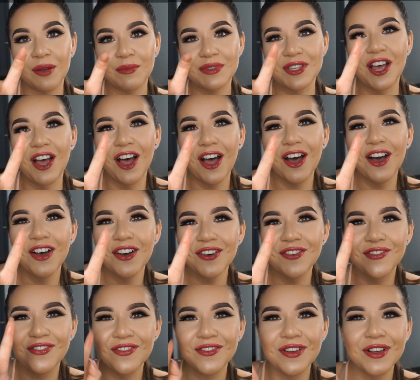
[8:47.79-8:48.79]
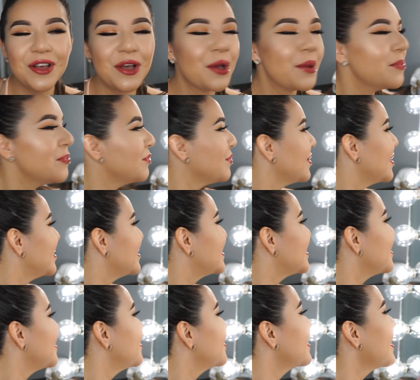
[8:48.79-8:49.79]
comes off.
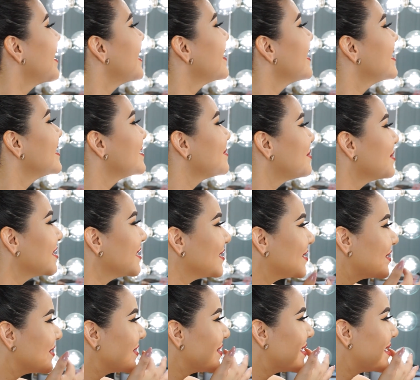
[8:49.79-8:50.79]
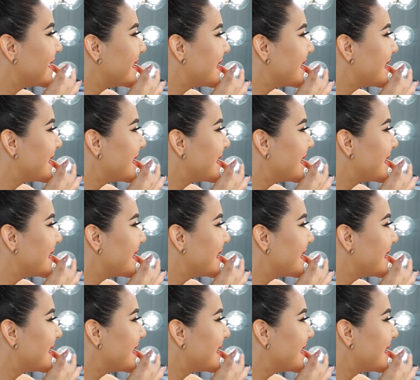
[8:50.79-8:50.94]
so yeah, that's really true.